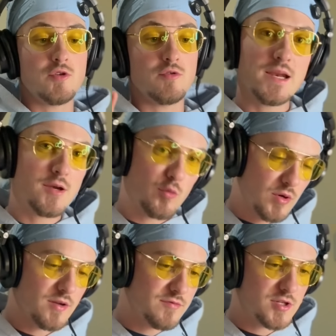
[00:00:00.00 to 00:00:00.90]
Getting
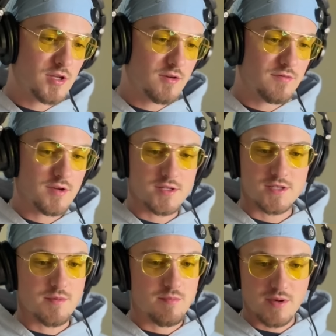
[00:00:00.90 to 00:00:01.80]
rid of stuff is
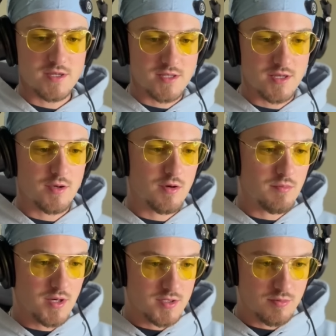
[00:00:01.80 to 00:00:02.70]
the best thing you can
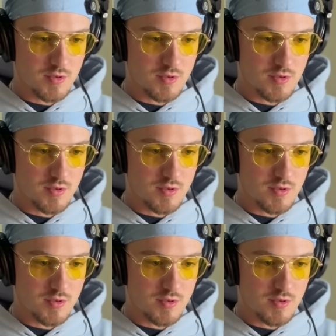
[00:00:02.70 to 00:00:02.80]
possibly